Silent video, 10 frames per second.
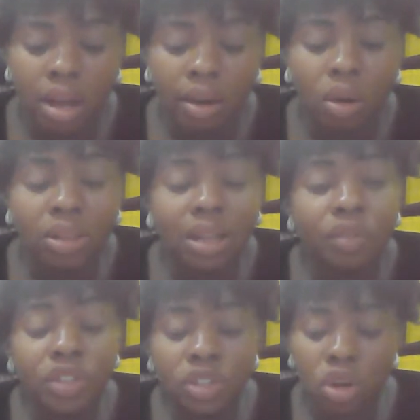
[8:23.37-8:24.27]
order
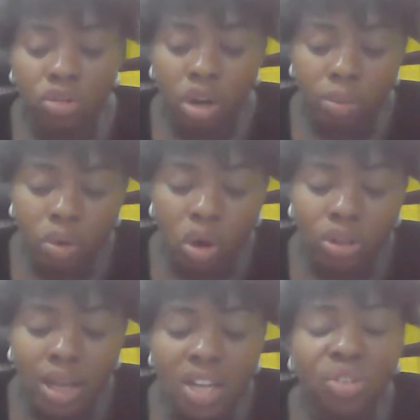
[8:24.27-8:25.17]
of this honorable
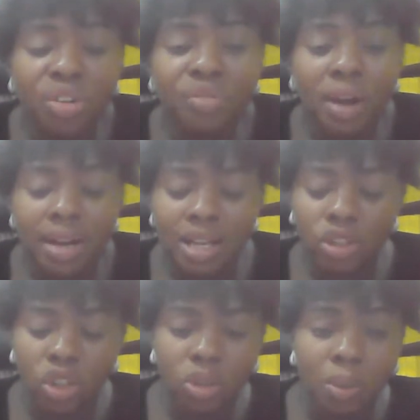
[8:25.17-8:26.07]
court entering final
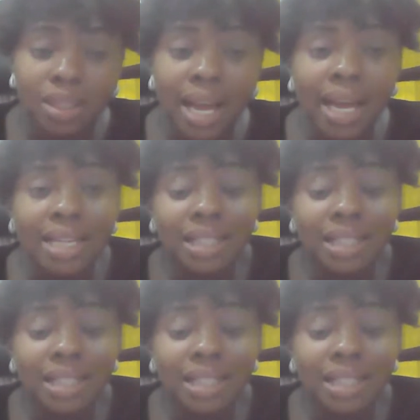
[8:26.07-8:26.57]
judgment against the